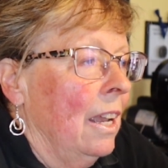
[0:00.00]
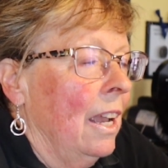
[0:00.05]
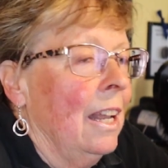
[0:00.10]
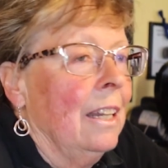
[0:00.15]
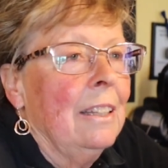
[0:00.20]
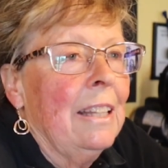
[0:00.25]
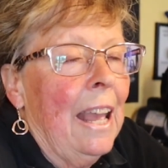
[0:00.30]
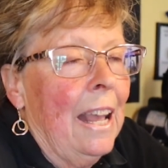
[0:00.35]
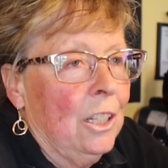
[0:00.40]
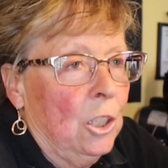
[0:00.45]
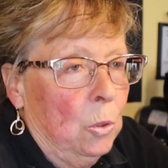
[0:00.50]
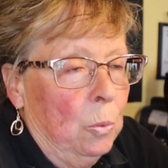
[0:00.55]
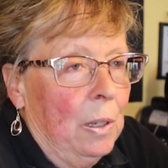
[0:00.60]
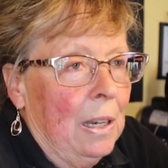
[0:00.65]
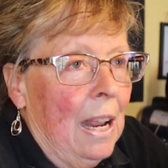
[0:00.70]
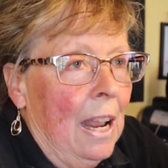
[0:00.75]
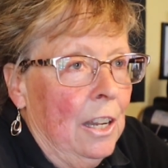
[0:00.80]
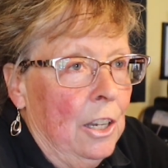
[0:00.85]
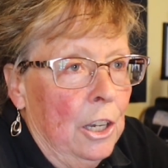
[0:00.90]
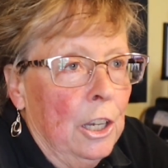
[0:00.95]
And that's
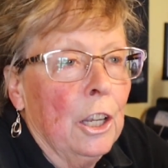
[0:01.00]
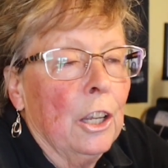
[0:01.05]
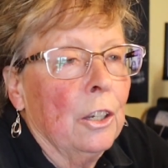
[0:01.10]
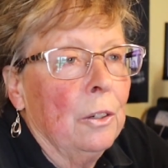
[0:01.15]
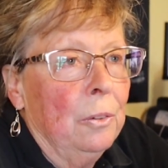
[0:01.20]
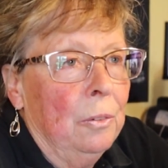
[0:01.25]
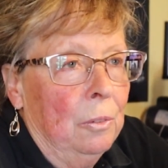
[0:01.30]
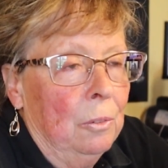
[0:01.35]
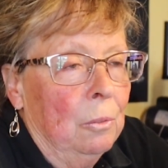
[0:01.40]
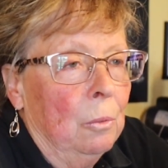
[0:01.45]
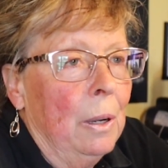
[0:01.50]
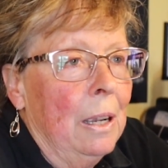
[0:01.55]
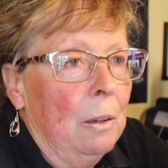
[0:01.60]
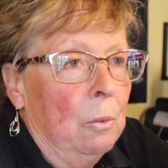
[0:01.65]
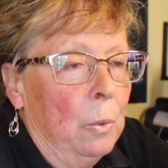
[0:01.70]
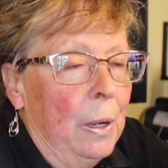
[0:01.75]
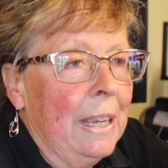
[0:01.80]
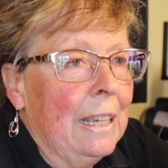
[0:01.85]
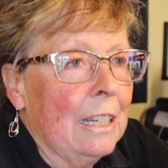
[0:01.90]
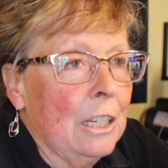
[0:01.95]
when I knew
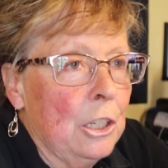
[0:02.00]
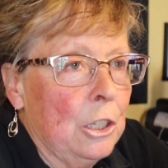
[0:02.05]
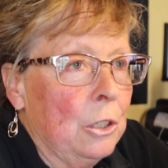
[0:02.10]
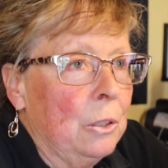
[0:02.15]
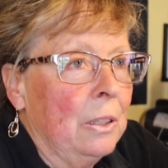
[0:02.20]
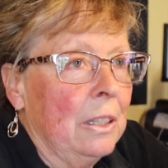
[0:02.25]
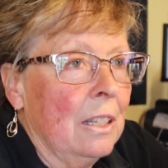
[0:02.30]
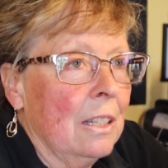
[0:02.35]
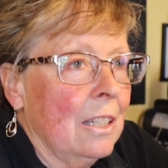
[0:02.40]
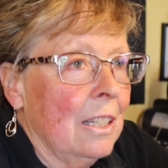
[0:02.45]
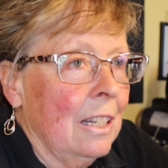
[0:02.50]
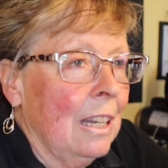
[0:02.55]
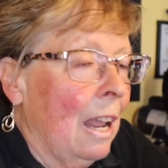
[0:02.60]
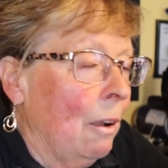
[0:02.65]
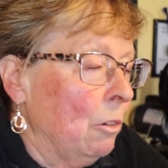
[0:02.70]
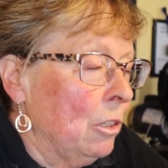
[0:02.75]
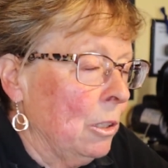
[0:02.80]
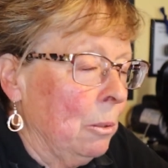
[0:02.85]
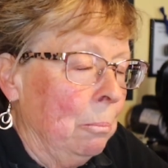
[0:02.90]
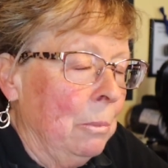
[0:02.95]
we can do this. And
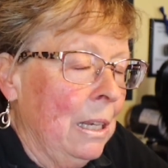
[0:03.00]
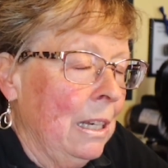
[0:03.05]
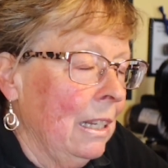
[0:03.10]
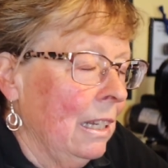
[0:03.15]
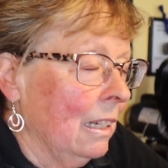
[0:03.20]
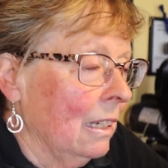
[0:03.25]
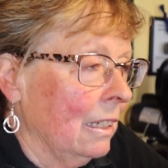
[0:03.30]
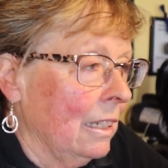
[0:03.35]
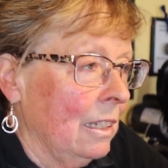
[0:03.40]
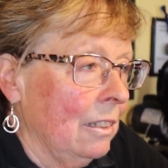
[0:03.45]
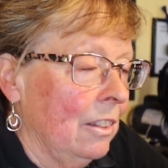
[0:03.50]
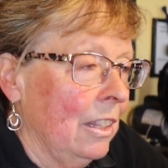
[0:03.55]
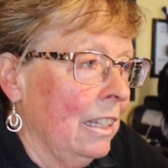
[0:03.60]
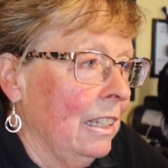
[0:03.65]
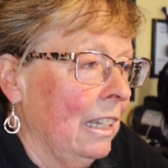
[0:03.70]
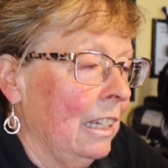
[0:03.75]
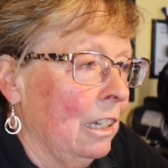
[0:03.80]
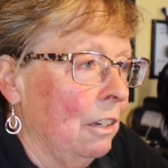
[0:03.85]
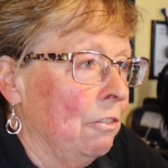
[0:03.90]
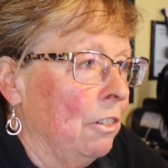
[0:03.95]
I was immediately
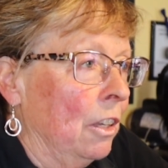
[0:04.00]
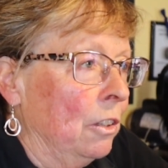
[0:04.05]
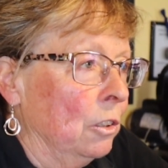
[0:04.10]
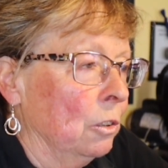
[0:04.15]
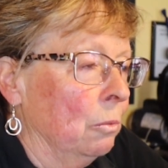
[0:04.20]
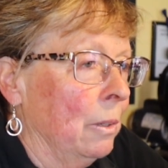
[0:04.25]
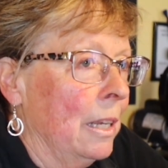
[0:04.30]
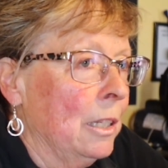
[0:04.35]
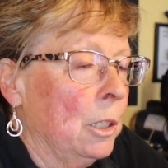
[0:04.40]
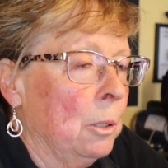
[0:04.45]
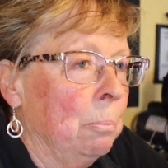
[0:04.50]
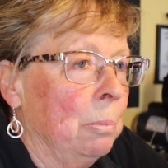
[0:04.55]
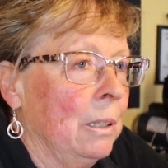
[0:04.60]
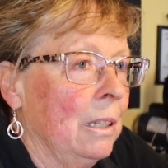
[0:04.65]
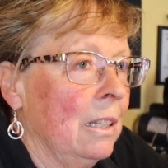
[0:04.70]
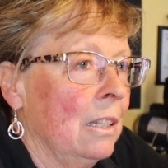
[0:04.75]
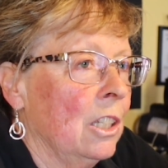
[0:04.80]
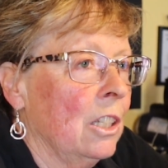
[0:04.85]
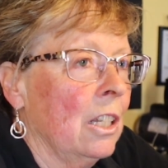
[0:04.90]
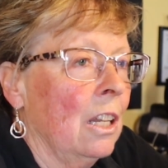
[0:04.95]
thinking of other
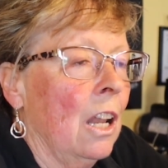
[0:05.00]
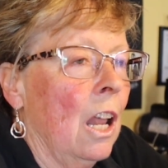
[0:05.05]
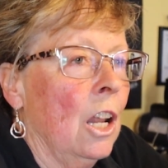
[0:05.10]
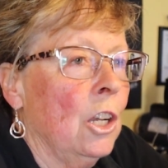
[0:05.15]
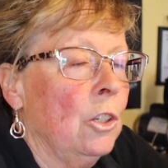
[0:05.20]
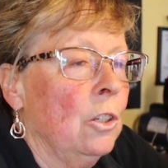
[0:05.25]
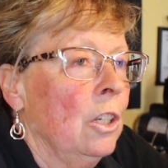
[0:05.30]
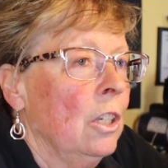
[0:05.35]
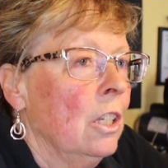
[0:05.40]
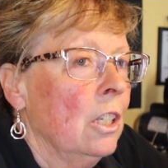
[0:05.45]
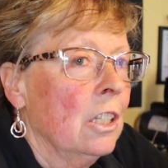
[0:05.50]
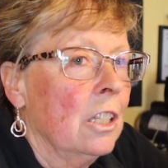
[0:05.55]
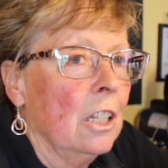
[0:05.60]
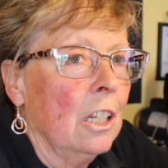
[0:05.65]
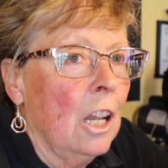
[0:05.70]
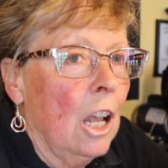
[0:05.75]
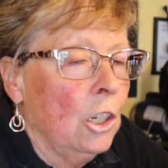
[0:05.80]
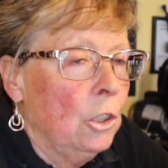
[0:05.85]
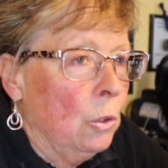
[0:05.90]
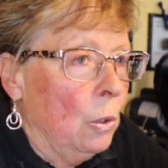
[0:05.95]
recipes.
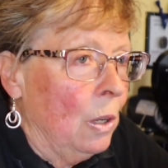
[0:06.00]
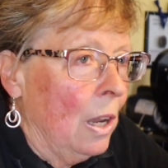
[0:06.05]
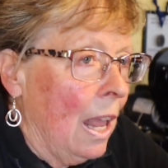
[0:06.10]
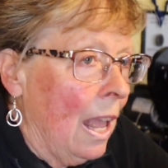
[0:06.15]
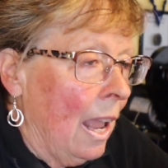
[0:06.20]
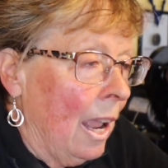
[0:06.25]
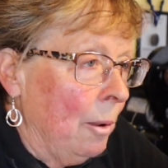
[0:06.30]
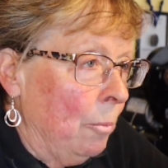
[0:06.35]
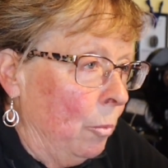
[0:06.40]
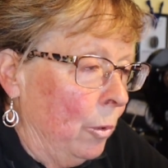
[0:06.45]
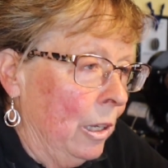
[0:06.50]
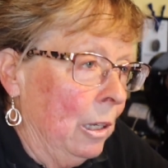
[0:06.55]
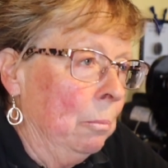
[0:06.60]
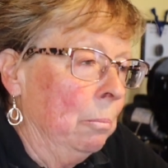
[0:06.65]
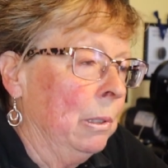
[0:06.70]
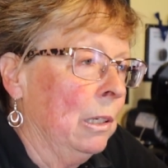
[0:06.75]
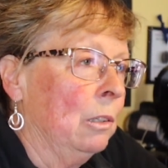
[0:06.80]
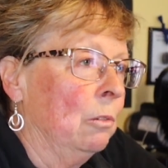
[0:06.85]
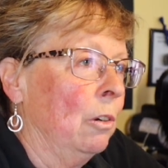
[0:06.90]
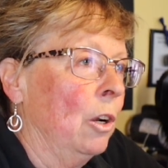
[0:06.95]
Cilantro lime, wheat
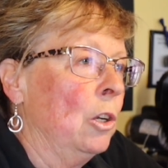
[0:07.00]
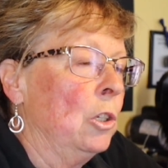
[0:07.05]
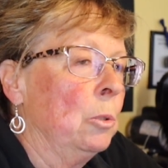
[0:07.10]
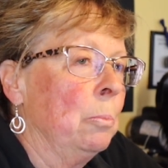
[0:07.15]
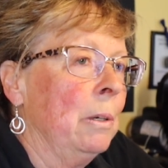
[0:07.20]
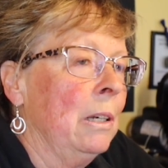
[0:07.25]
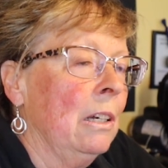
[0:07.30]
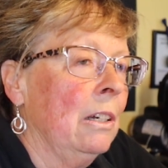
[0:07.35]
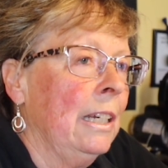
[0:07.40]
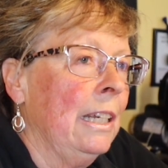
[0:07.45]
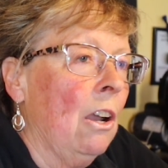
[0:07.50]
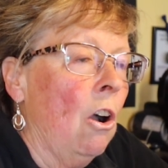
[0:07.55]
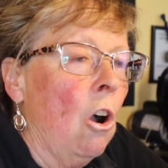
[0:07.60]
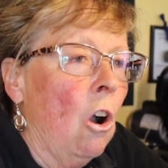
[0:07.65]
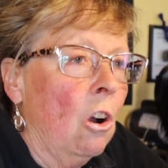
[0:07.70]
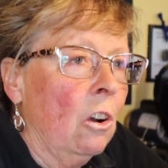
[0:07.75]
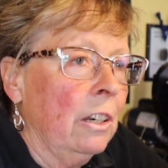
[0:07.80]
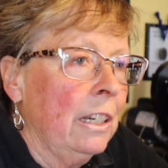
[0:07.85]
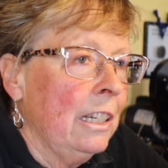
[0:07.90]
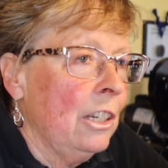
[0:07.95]
beer, rosemary,
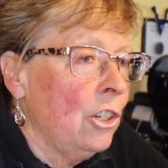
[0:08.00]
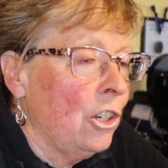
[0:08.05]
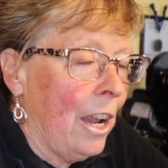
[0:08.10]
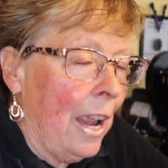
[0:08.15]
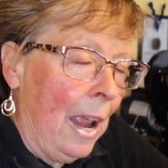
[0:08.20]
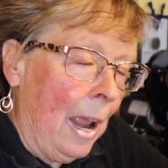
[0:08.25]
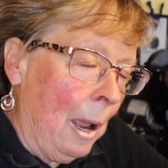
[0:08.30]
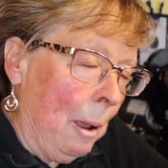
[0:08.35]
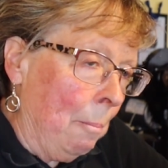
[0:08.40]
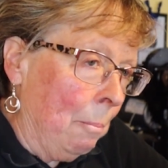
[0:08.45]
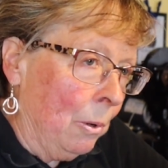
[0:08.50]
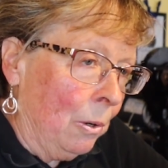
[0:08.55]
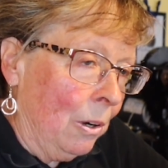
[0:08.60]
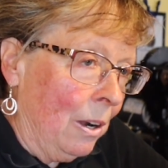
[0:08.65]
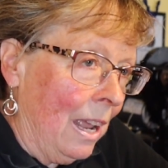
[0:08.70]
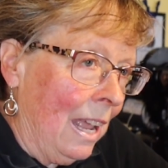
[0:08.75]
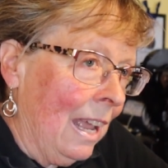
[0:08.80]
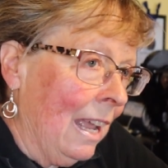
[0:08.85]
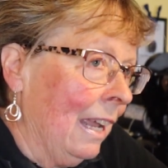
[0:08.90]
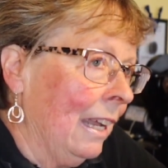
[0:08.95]
orange,
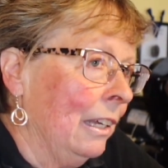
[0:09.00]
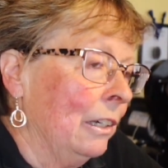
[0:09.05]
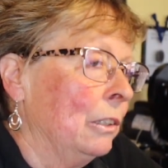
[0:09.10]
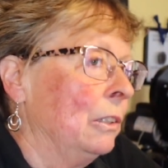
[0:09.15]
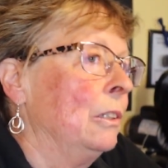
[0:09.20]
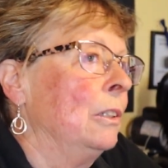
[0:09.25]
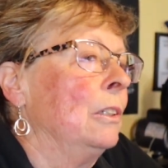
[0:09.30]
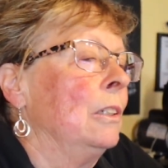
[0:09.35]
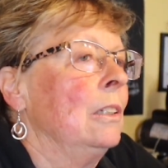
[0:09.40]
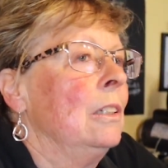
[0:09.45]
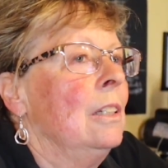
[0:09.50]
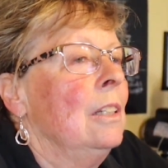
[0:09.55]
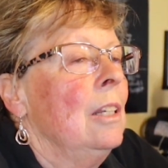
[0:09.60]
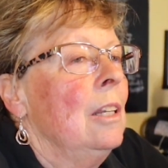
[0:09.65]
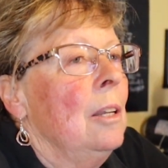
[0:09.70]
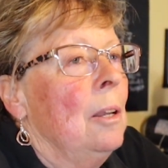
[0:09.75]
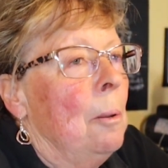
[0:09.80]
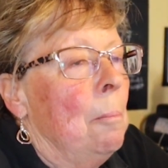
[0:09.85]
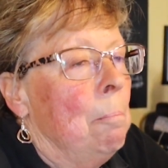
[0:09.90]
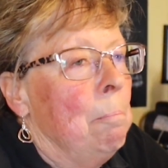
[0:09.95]
amber ale,
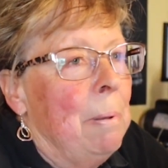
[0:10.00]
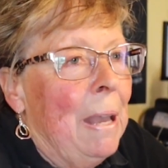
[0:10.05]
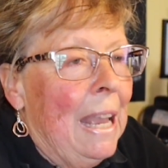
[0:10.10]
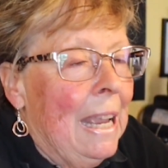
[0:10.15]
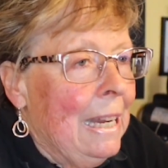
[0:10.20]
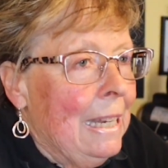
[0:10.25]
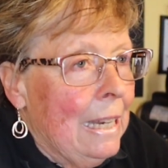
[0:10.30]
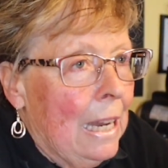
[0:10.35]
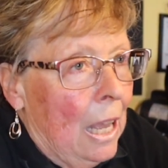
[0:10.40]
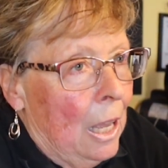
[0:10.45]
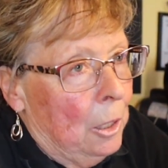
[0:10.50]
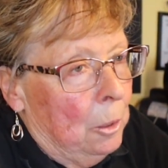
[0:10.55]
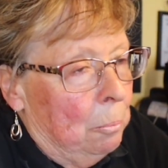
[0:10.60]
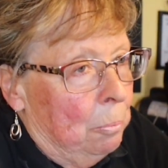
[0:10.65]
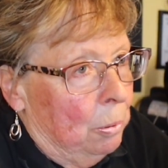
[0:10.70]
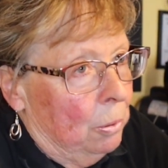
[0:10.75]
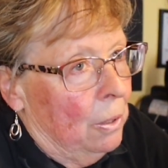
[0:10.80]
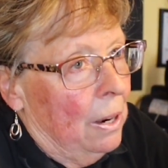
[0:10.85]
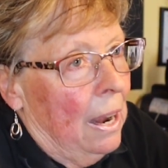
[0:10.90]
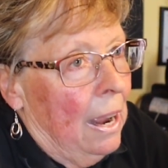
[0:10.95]
bay nut
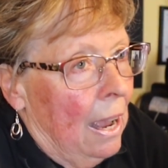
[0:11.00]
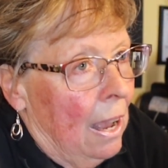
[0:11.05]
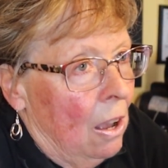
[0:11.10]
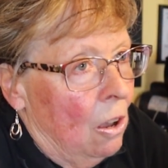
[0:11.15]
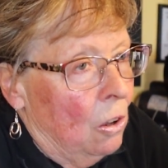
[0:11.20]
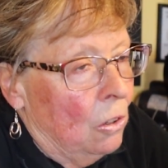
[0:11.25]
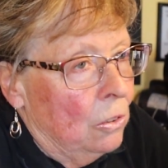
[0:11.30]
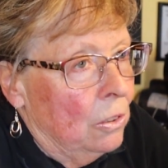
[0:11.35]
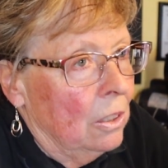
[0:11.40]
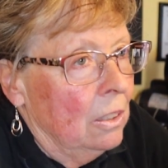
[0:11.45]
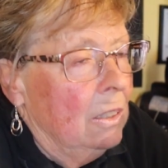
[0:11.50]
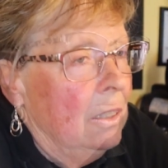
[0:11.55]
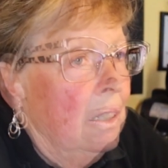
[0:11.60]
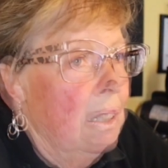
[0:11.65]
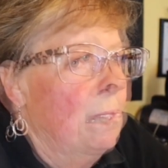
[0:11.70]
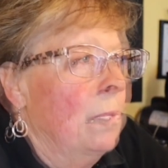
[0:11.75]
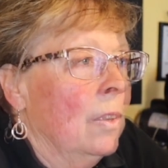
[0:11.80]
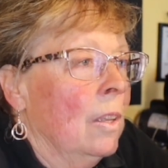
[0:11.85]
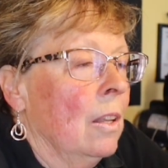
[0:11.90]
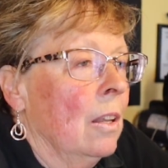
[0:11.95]
brown.